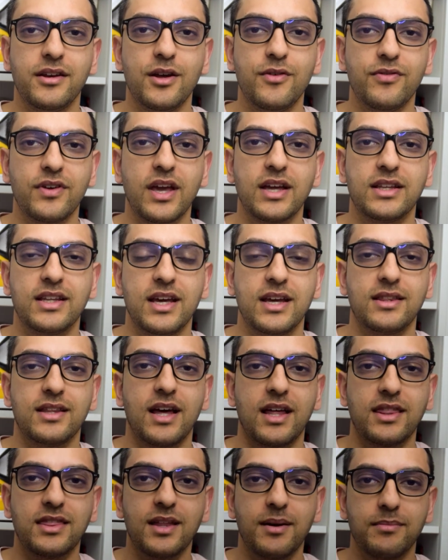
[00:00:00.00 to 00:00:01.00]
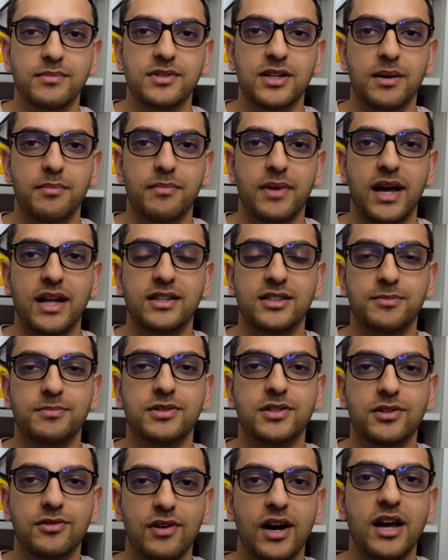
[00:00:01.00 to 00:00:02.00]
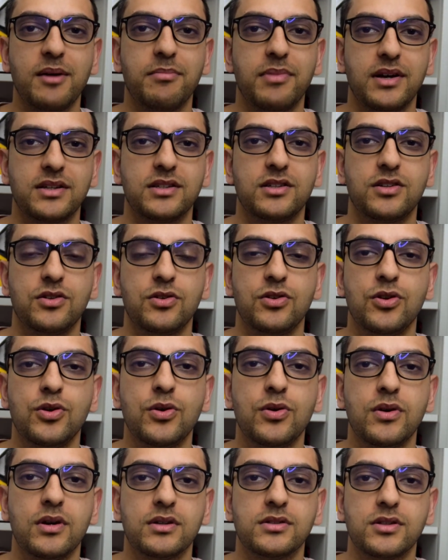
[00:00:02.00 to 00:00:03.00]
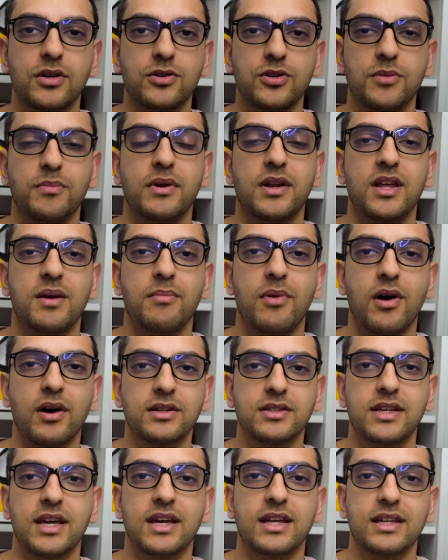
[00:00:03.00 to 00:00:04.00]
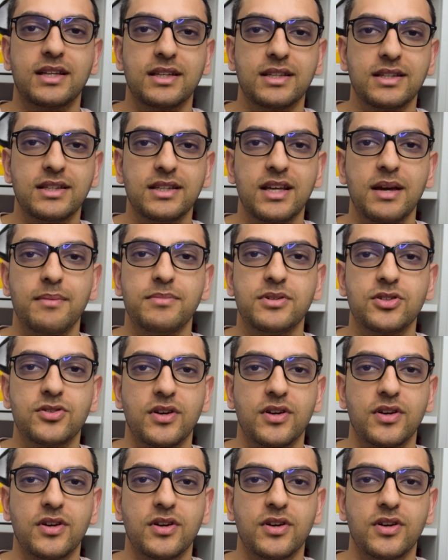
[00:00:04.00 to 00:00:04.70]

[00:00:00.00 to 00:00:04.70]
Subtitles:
don't forget to hit that thumbs up and subscribe as I do new social media marketing tips,